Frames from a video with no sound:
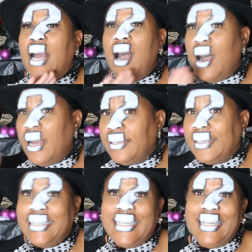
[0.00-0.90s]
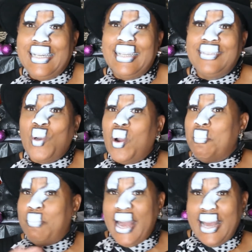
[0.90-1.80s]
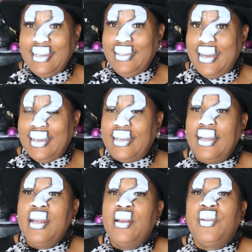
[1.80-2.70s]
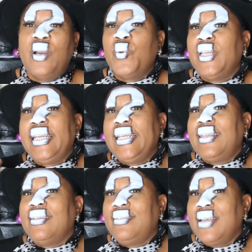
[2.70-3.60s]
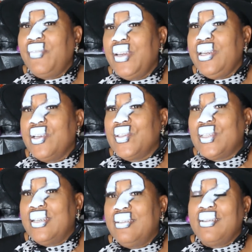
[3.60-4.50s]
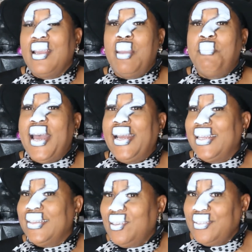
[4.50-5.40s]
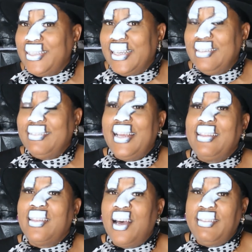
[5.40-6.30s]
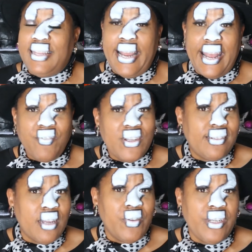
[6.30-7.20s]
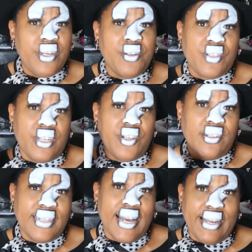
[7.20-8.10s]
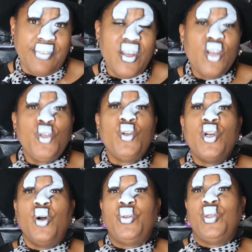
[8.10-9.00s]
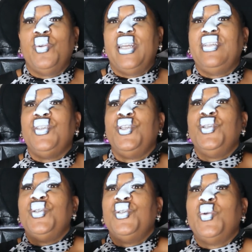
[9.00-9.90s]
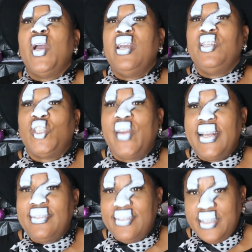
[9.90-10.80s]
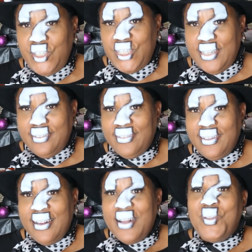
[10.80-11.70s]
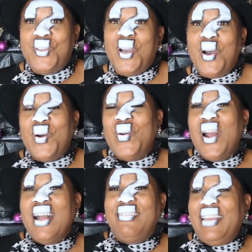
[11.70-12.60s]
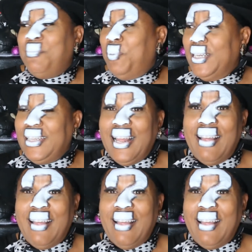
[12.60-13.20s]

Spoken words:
unluckiness or bad luck. Now when they get to 7 years is, back in those days, they thought that every 7 years in your life, you go through a new transition. So they put